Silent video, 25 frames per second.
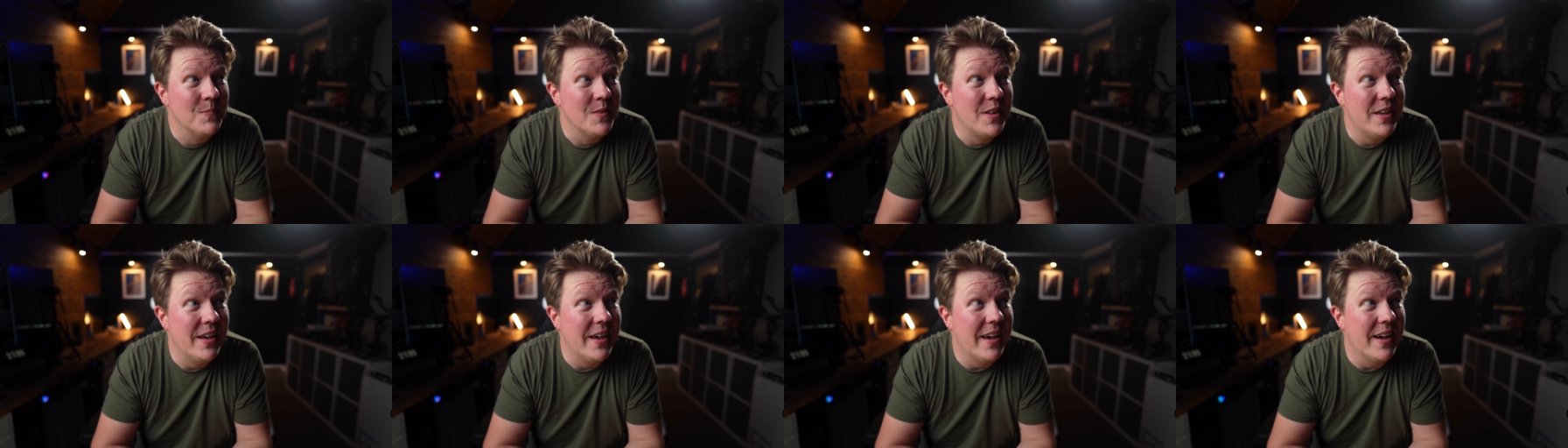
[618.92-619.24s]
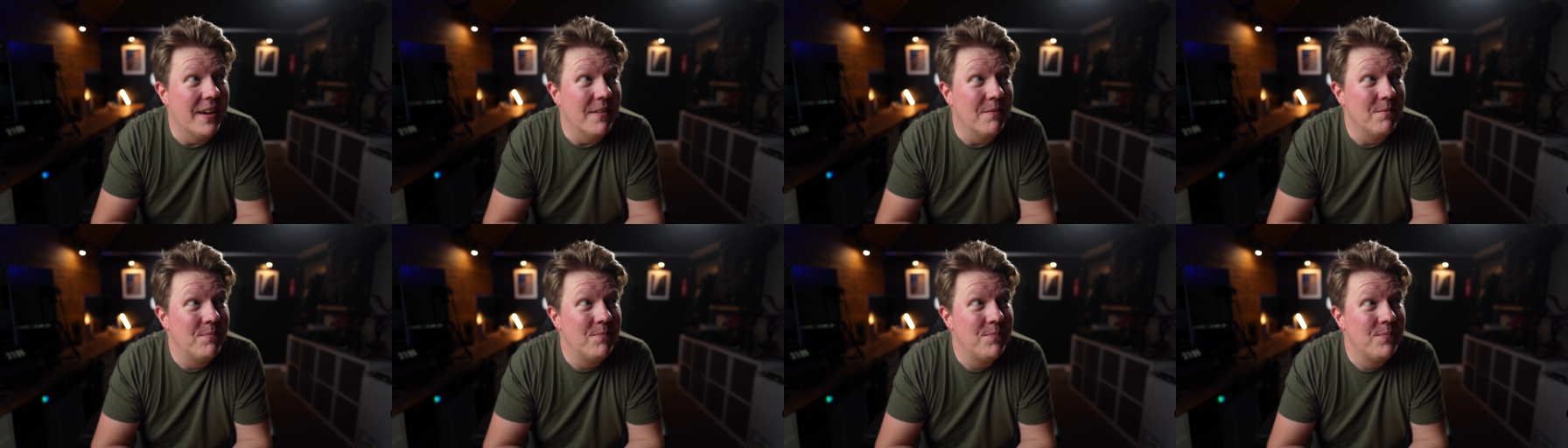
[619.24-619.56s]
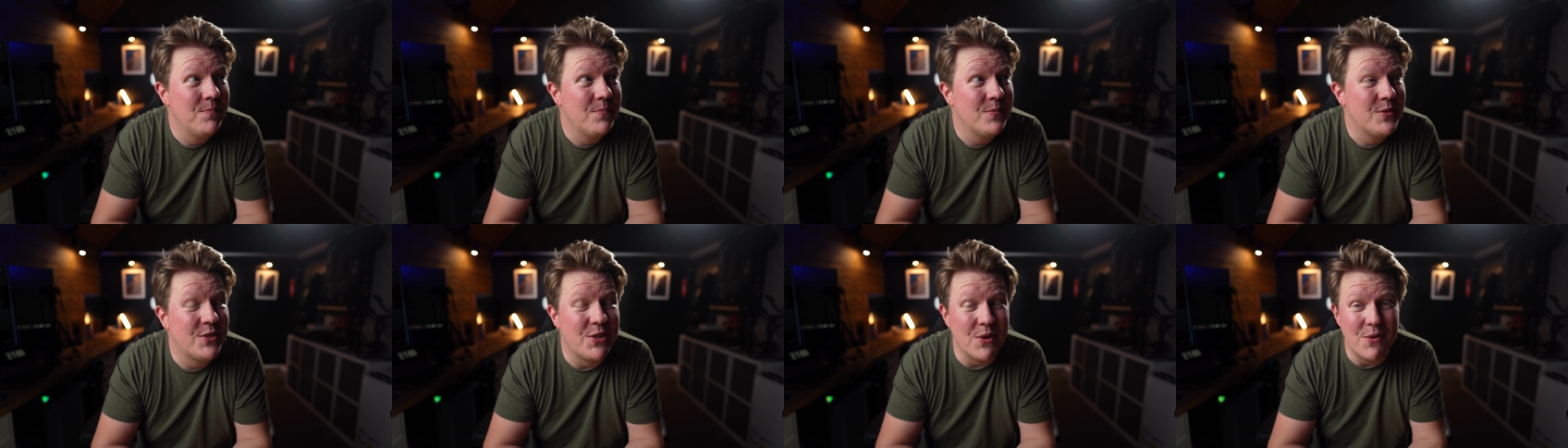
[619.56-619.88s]
Yeah,
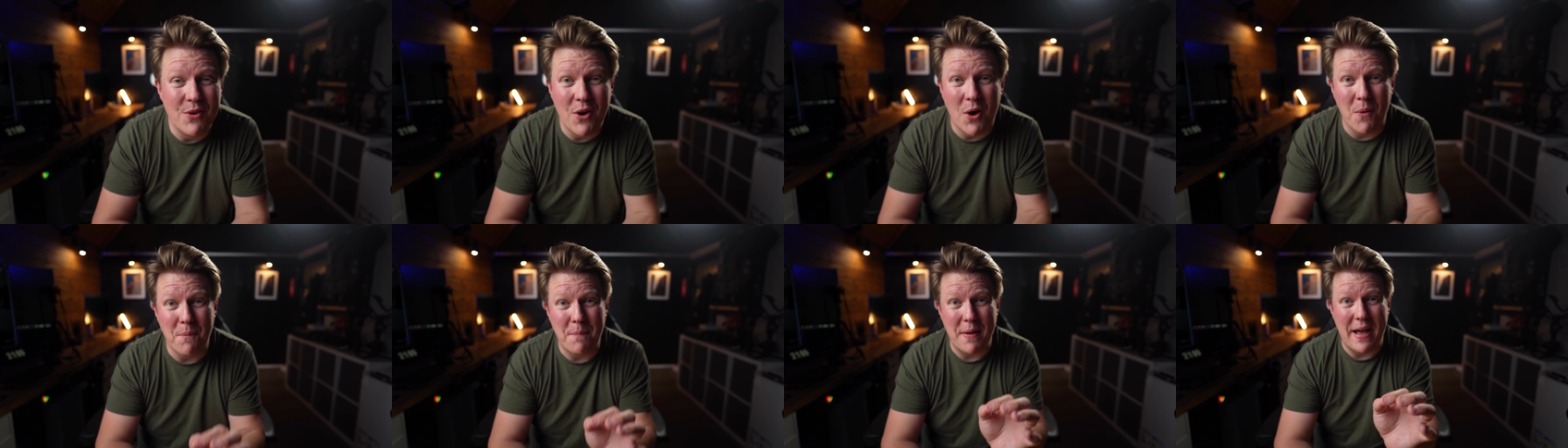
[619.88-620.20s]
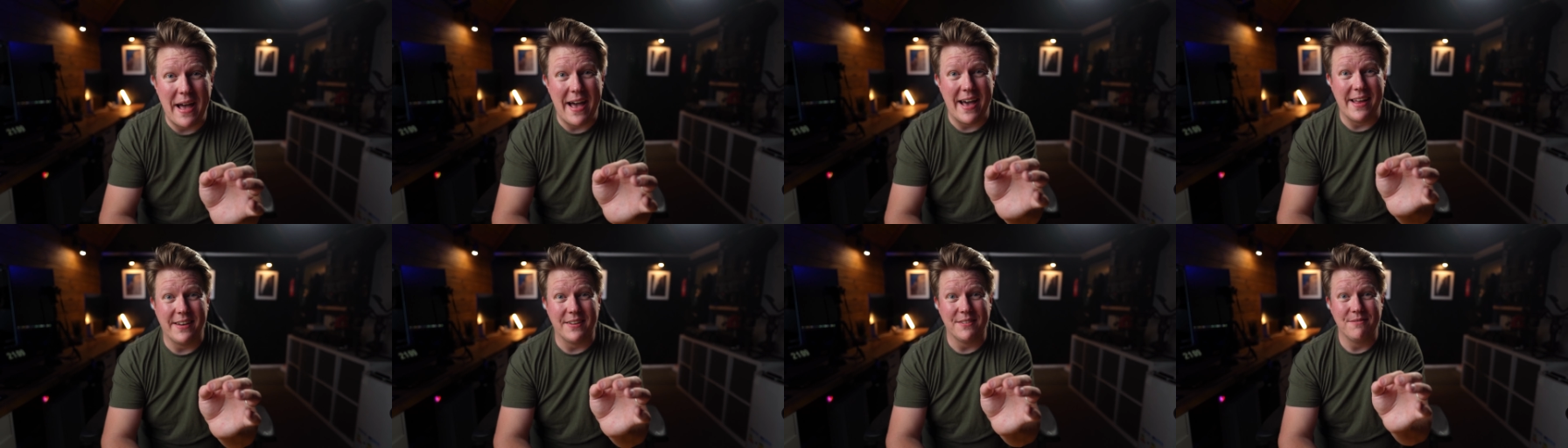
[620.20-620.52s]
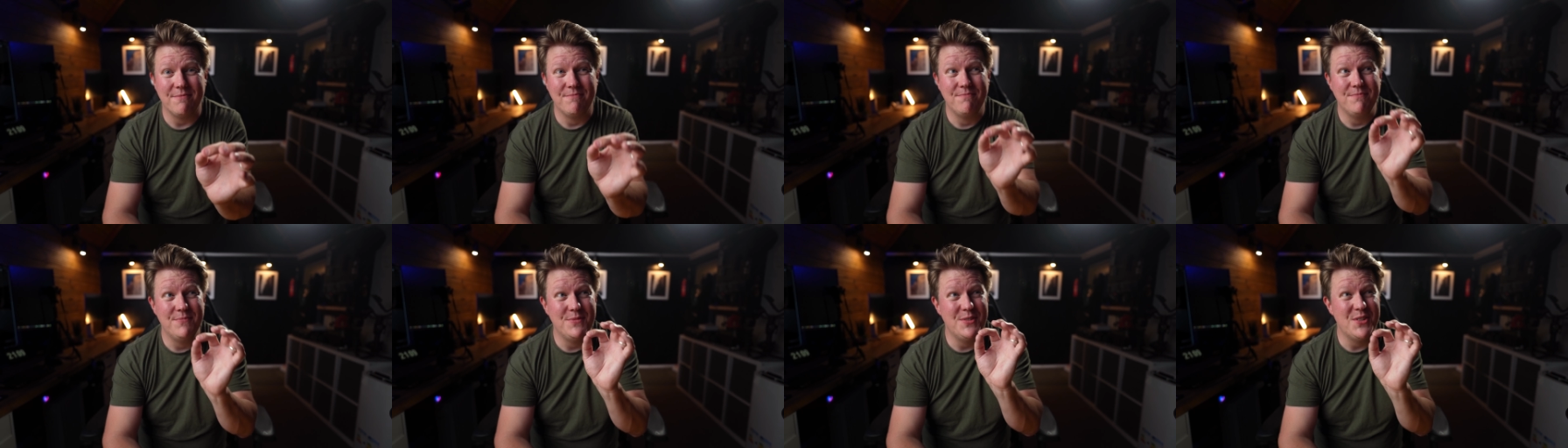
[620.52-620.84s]
so not bad.
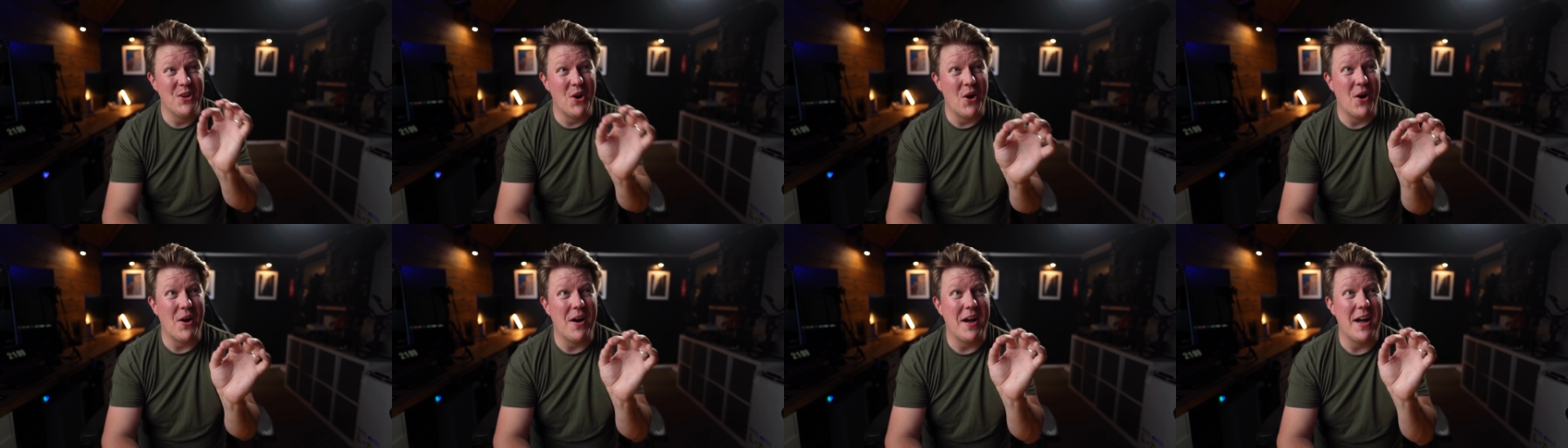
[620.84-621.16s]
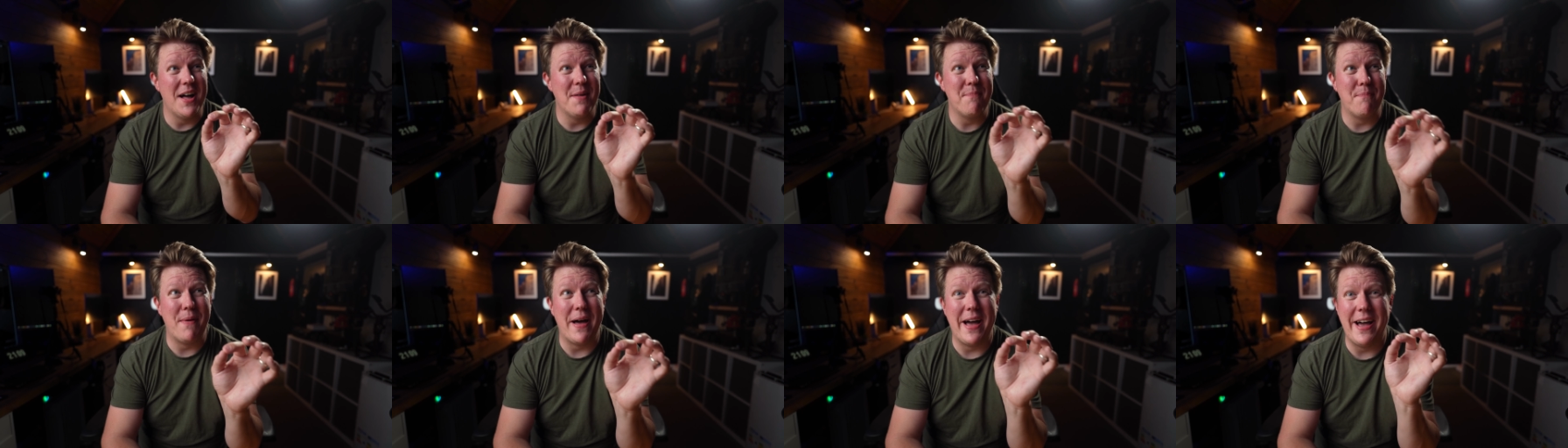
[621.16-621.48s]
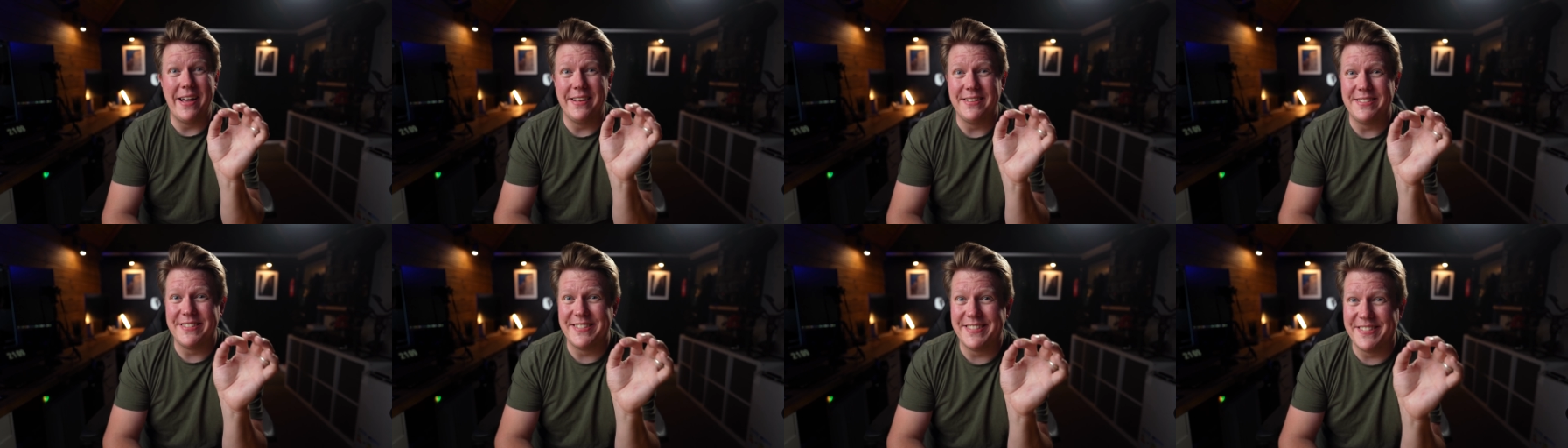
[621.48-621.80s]
Not a
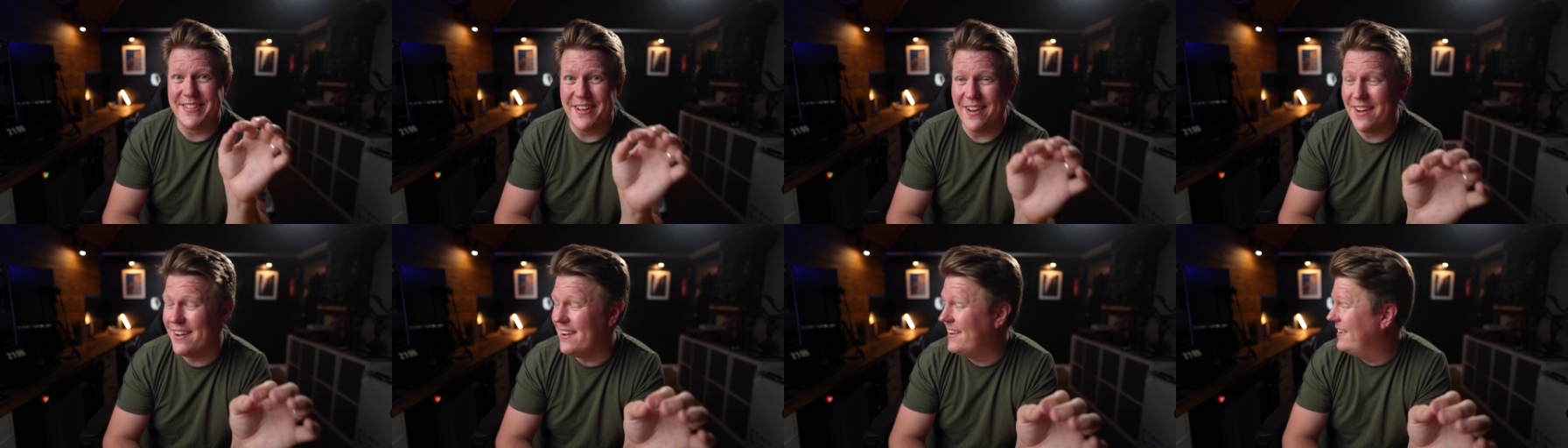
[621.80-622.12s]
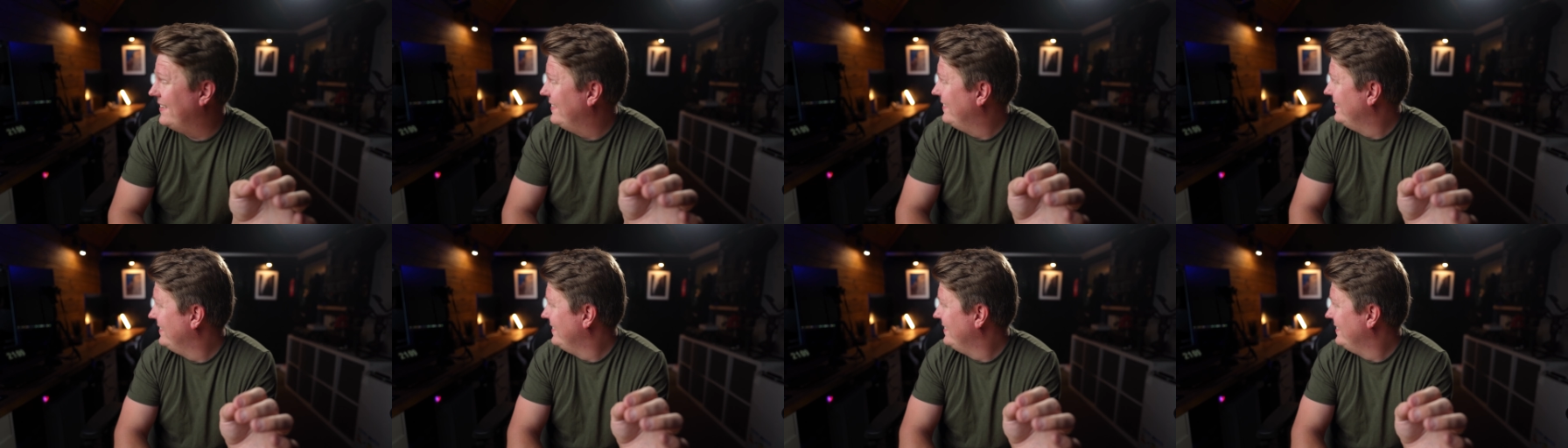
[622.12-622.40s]
bad start.